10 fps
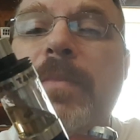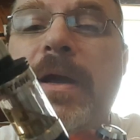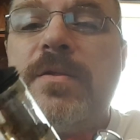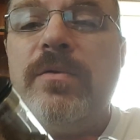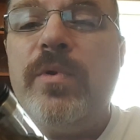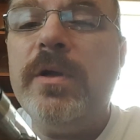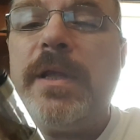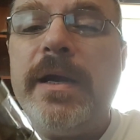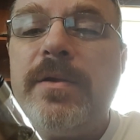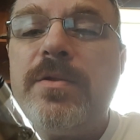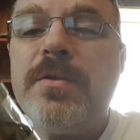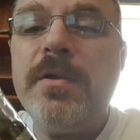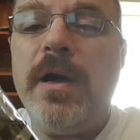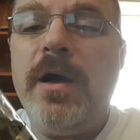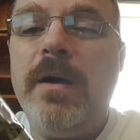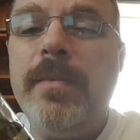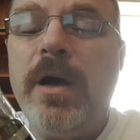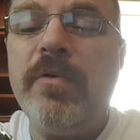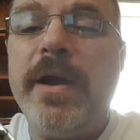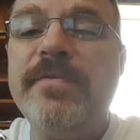makes it real nice. A
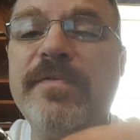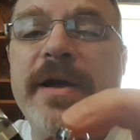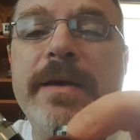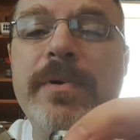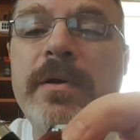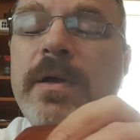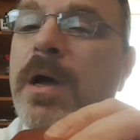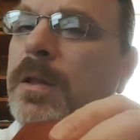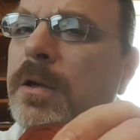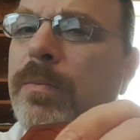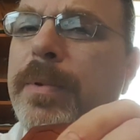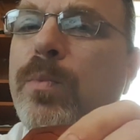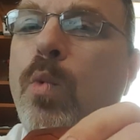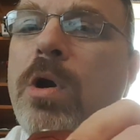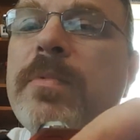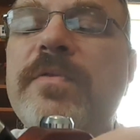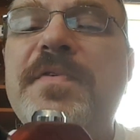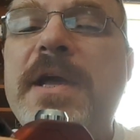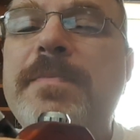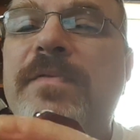great vape. A little bit warmer
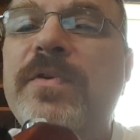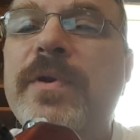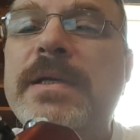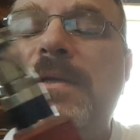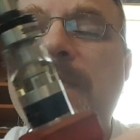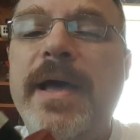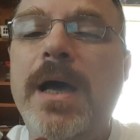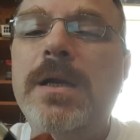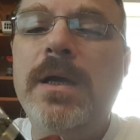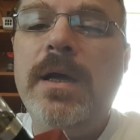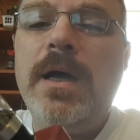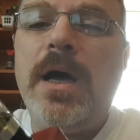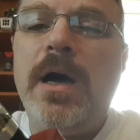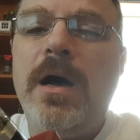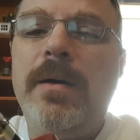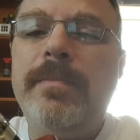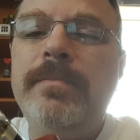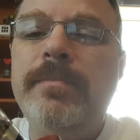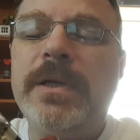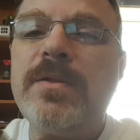vape if you're into that,
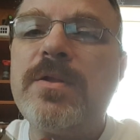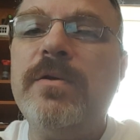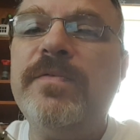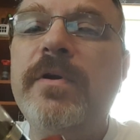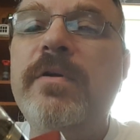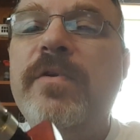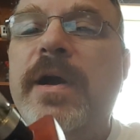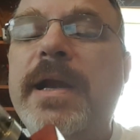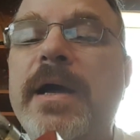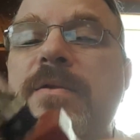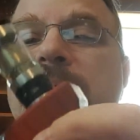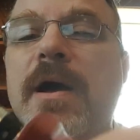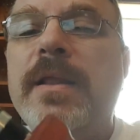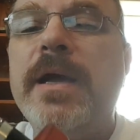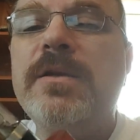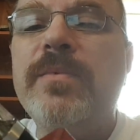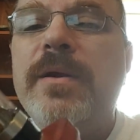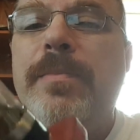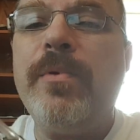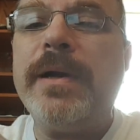but it's still very, very nice. Now, I like to
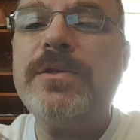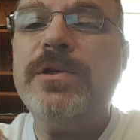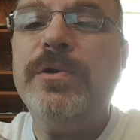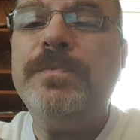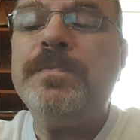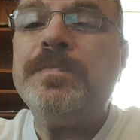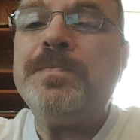run a 0.2.